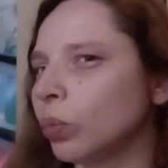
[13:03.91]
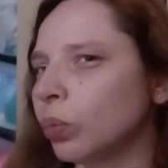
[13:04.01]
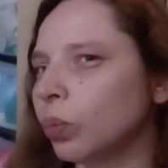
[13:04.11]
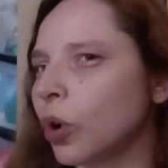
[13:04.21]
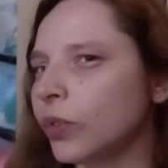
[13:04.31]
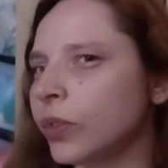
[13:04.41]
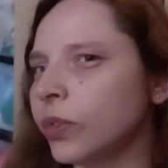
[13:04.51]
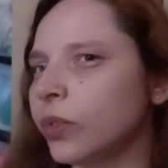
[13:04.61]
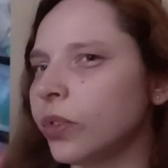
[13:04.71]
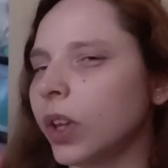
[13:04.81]
was
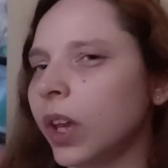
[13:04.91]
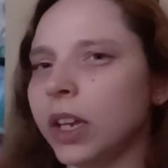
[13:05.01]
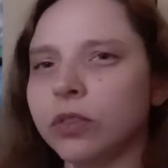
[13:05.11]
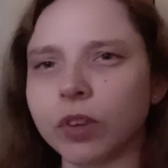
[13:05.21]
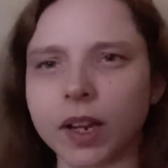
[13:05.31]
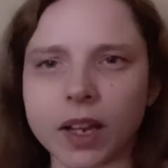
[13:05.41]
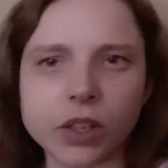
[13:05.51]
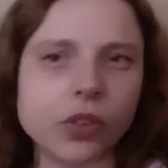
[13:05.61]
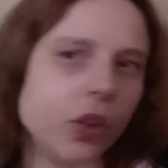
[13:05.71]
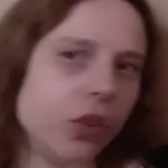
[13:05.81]
he
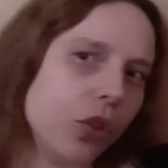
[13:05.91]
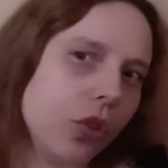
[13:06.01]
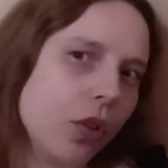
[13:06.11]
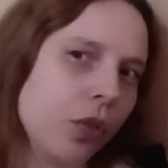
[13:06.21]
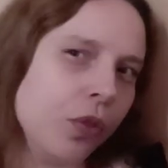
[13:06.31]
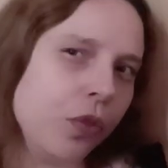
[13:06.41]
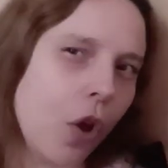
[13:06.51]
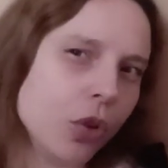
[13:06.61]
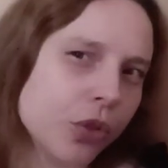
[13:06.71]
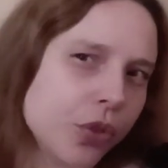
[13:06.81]
related to the
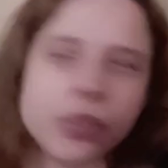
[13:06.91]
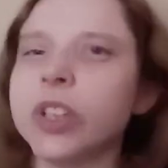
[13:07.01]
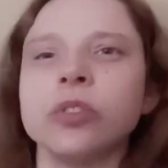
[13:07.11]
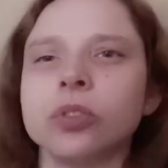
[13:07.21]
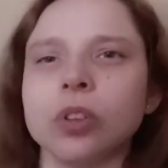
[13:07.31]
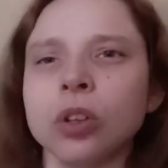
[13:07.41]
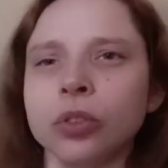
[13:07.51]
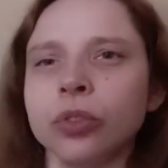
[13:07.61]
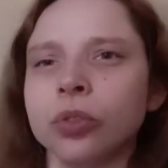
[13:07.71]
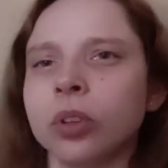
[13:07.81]
Fox sisters?